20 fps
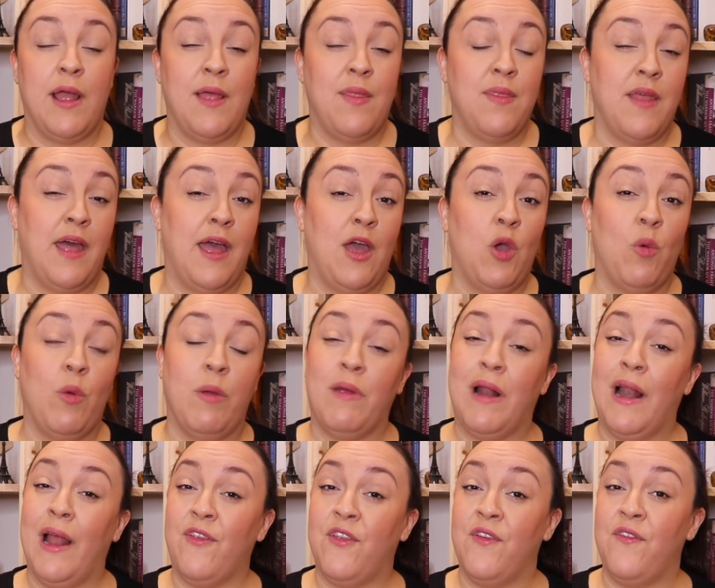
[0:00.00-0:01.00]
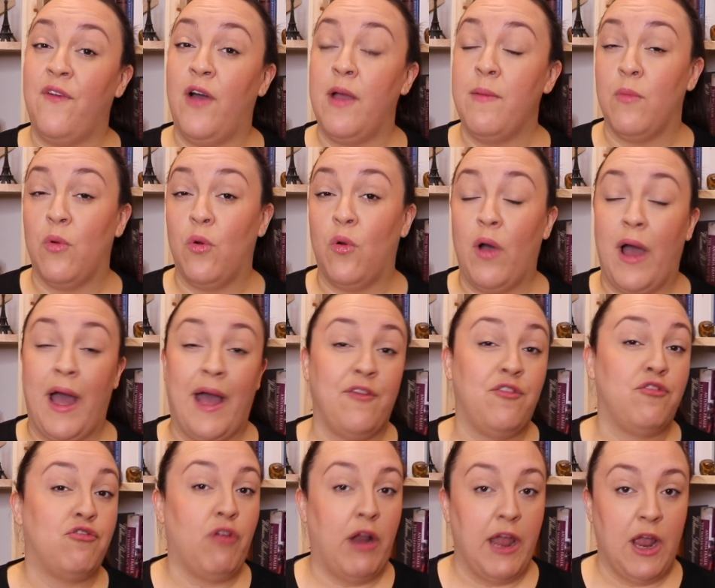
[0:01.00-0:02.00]
in there who we would classify more
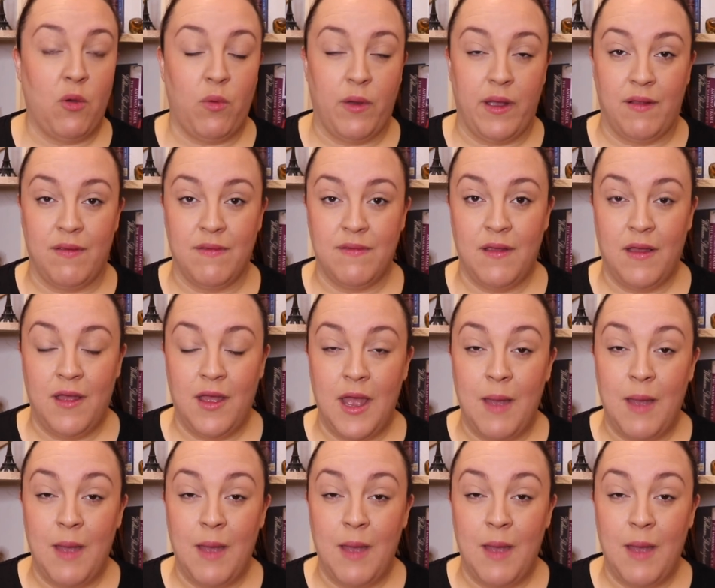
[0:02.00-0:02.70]
as drag queens,